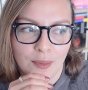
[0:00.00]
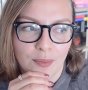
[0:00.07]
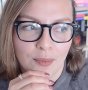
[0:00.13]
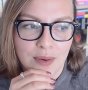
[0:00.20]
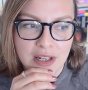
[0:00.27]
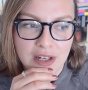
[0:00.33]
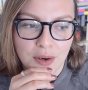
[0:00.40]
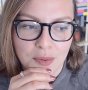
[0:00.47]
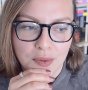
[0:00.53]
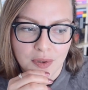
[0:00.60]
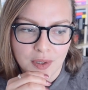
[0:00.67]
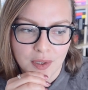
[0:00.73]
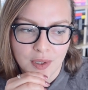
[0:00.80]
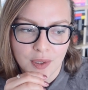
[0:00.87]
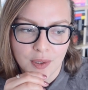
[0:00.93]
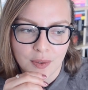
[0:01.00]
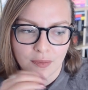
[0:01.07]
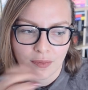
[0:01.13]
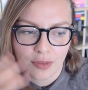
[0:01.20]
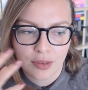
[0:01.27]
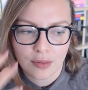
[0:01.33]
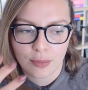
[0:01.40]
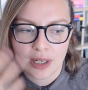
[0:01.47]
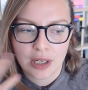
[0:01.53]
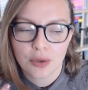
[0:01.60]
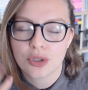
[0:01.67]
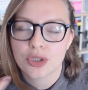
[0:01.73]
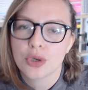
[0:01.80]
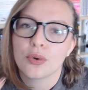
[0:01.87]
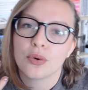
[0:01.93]
We're
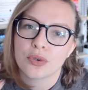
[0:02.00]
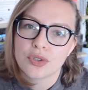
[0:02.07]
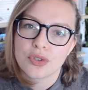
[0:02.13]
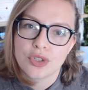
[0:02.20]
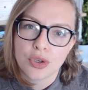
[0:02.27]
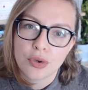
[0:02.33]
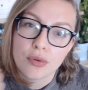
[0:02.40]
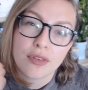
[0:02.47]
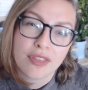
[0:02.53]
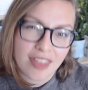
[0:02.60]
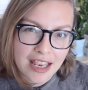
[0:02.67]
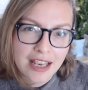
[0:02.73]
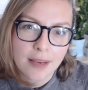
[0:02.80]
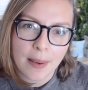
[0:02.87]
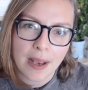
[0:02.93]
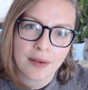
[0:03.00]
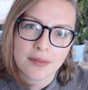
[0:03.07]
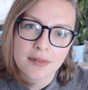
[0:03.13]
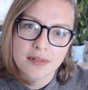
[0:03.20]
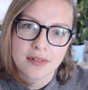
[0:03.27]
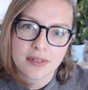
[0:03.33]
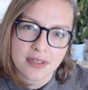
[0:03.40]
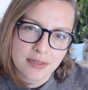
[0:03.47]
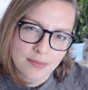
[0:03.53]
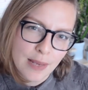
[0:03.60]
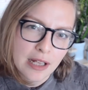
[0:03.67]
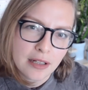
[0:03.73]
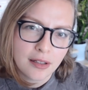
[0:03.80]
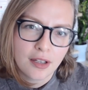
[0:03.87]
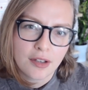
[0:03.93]
not taught to think about
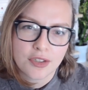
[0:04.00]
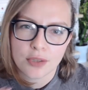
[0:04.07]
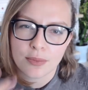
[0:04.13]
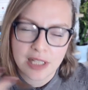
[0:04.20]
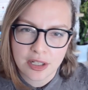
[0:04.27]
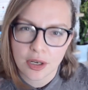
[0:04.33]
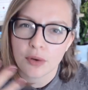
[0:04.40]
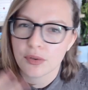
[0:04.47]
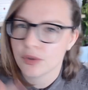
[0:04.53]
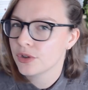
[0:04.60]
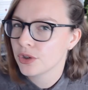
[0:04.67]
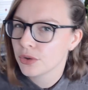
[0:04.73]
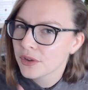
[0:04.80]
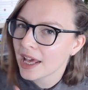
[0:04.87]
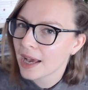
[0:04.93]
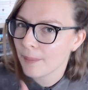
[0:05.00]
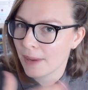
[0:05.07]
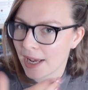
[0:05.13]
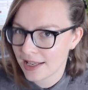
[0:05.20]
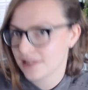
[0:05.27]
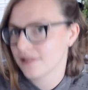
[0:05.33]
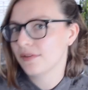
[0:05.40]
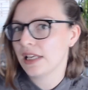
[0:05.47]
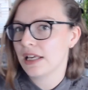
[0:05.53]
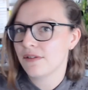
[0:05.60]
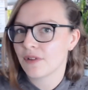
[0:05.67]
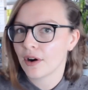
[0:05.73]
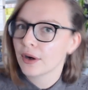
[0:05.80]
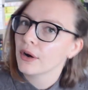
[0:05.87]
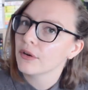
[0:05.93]
smell, so we don't do that passively
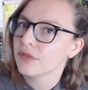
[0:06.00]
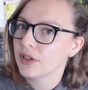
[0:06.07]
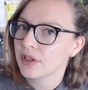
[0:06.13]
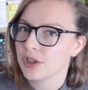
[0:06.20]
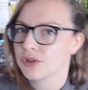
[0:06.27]
very often.